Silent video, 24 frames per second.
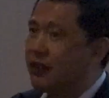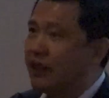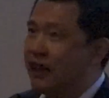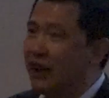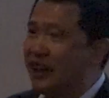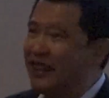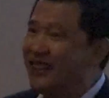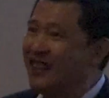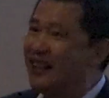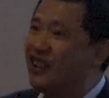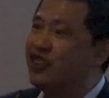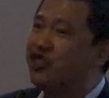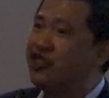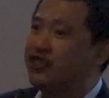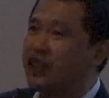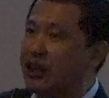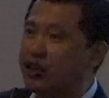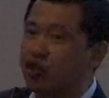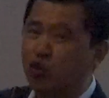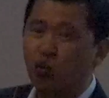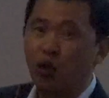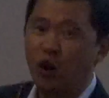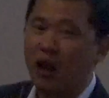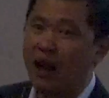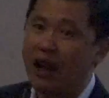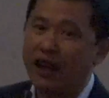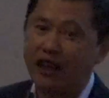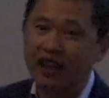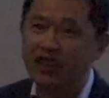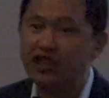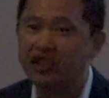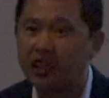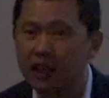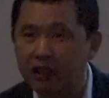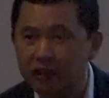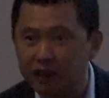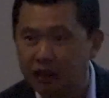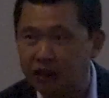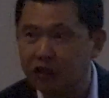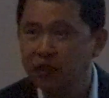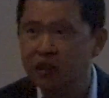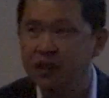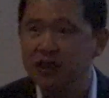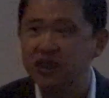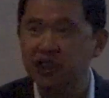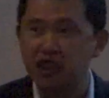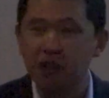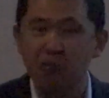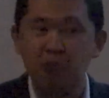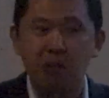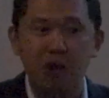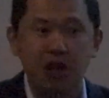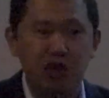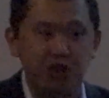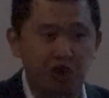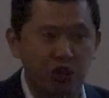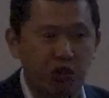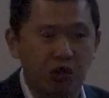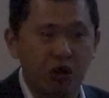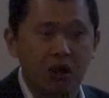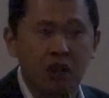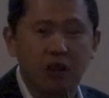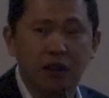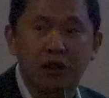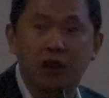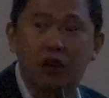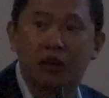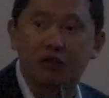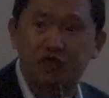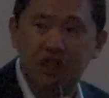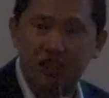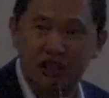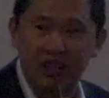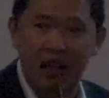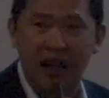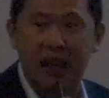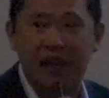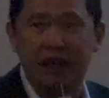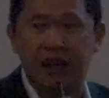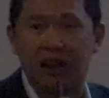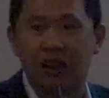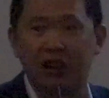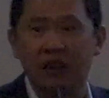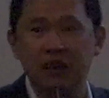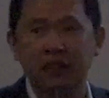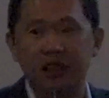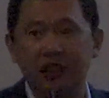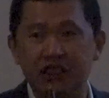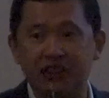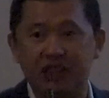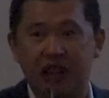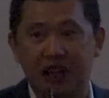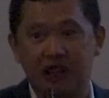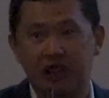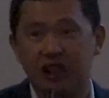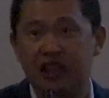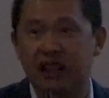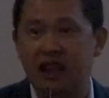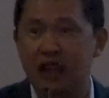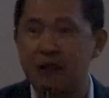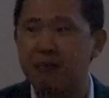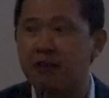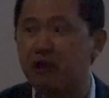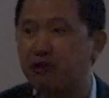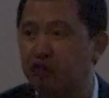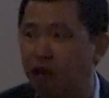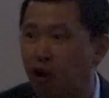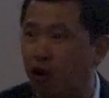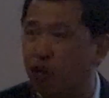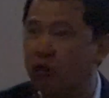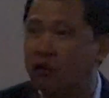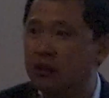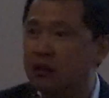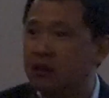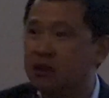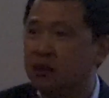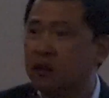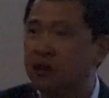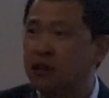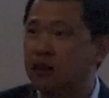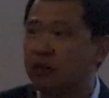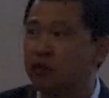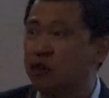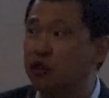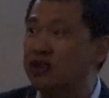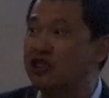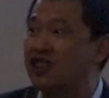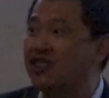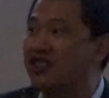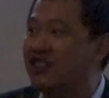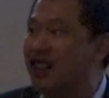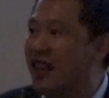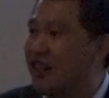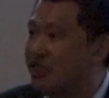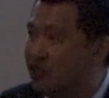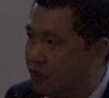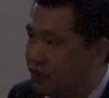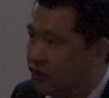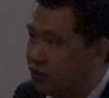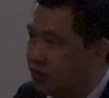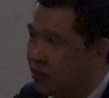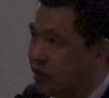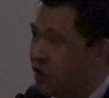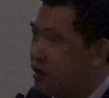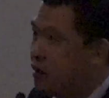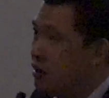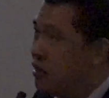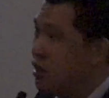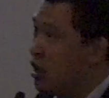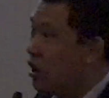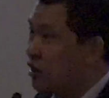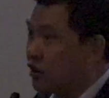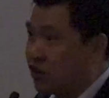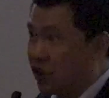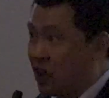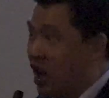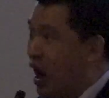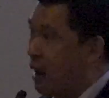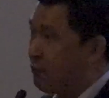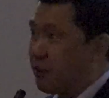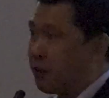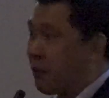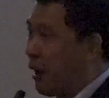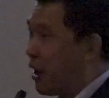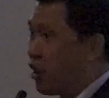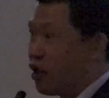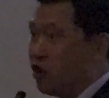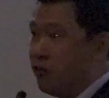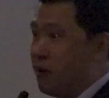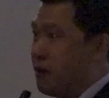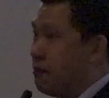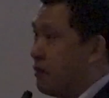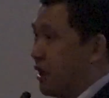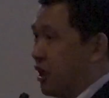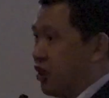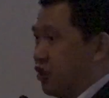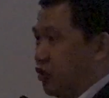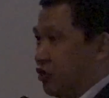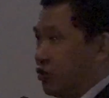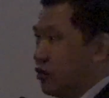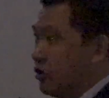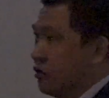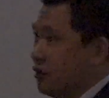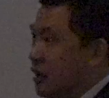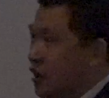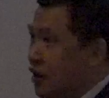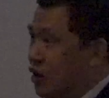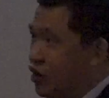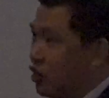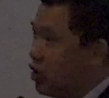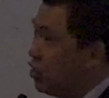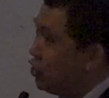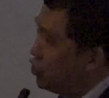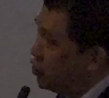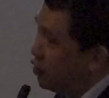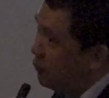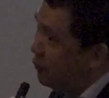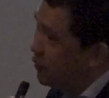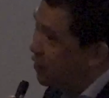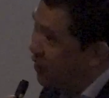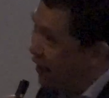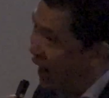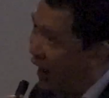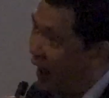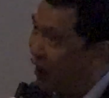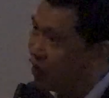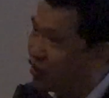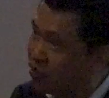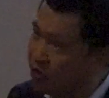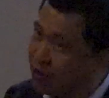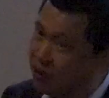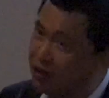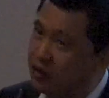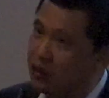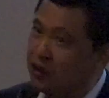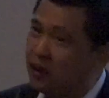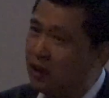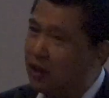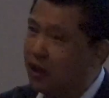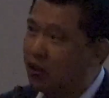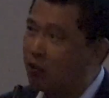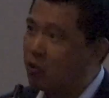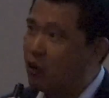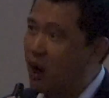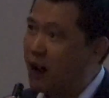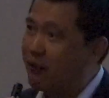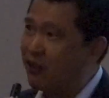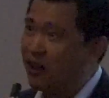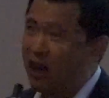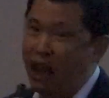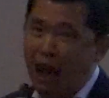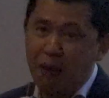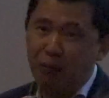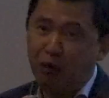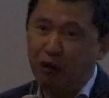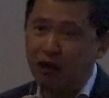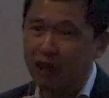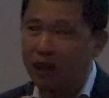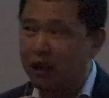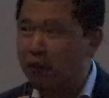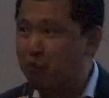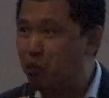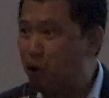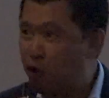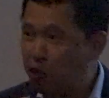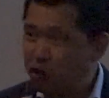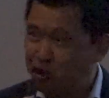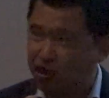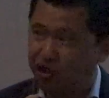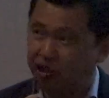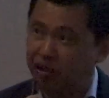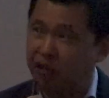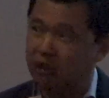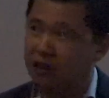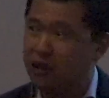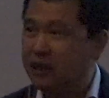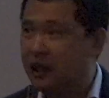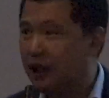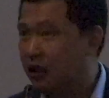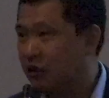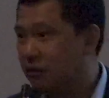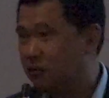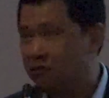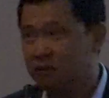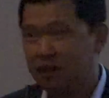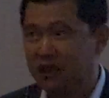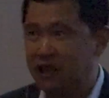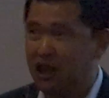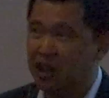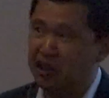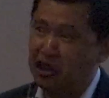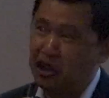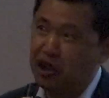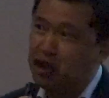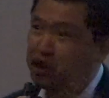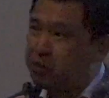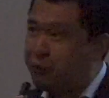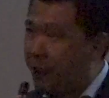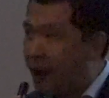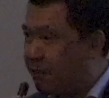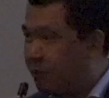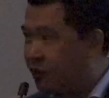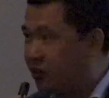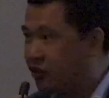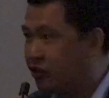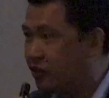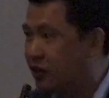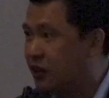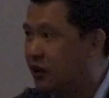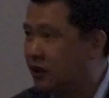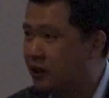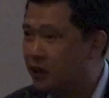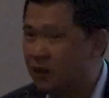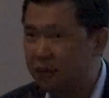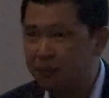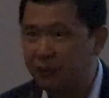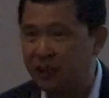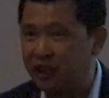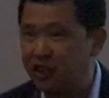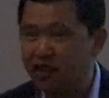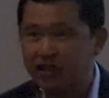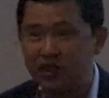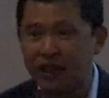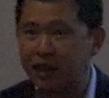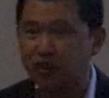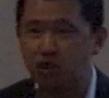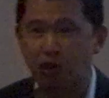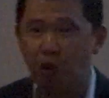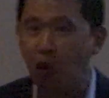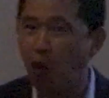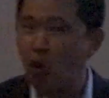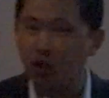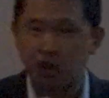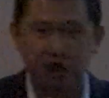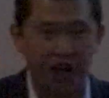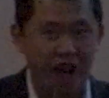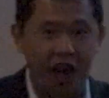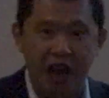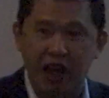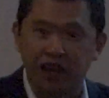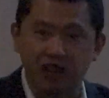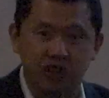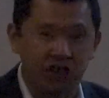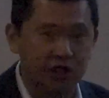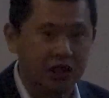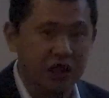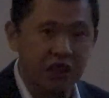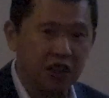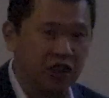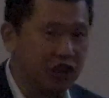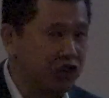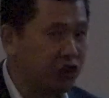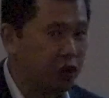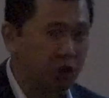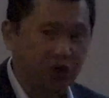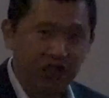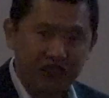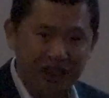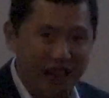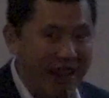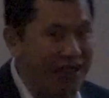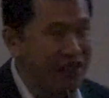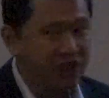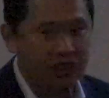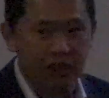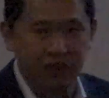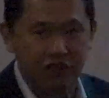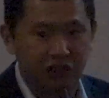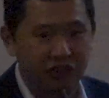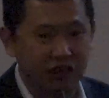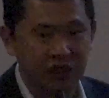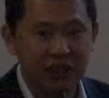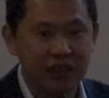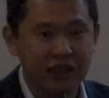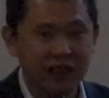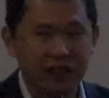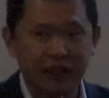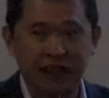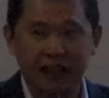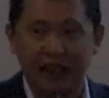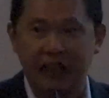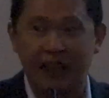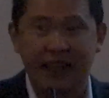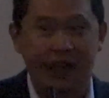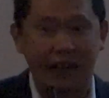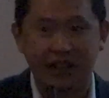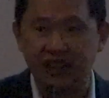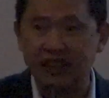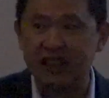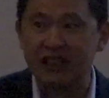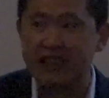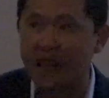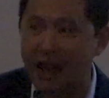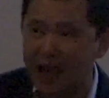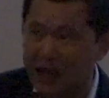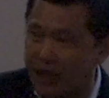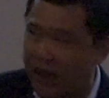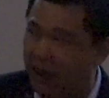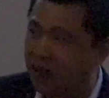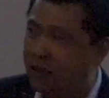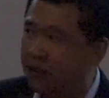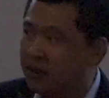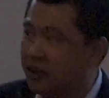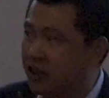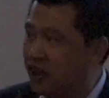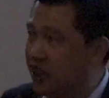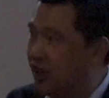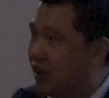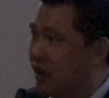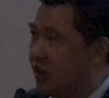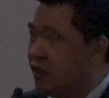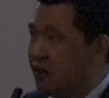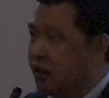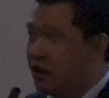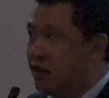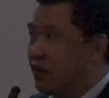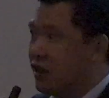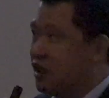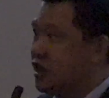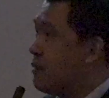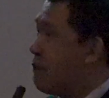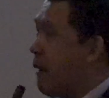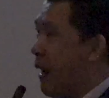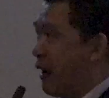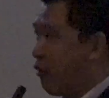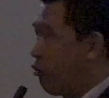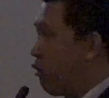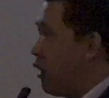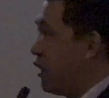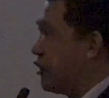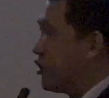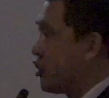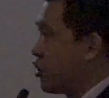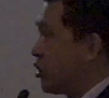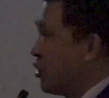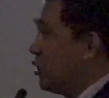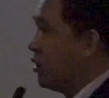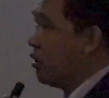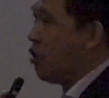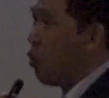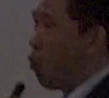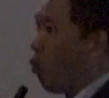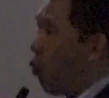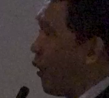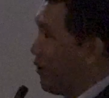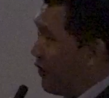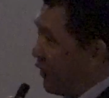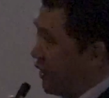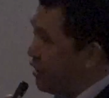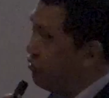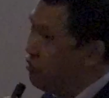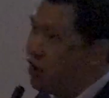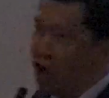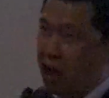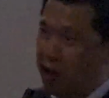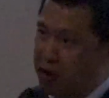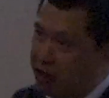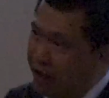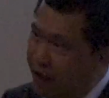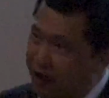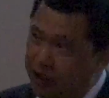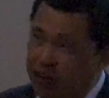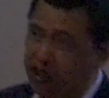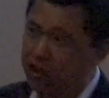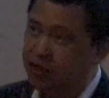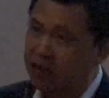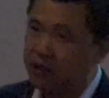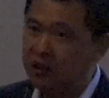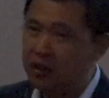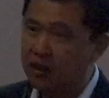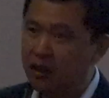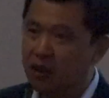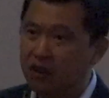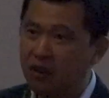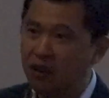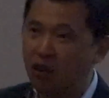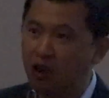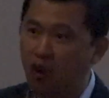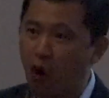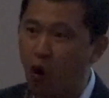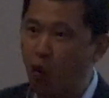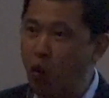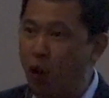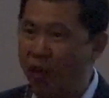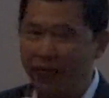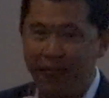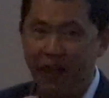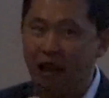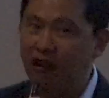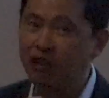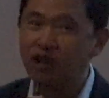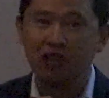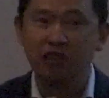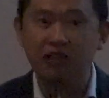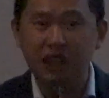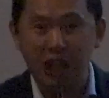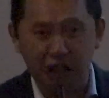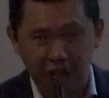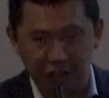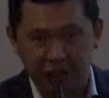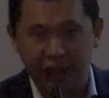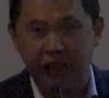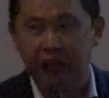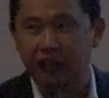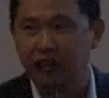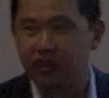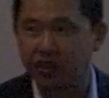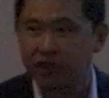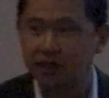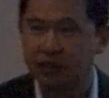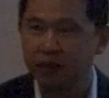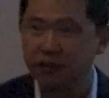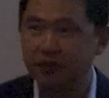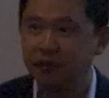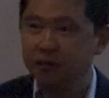And these days, what I can tell you, the majority of the data is actually coming from the census, not typed by human beings. It used to be the case. We have library books, newspapers, but these days all changed. It's all census, collecting data in the background, with you knowing it or without you knowing it.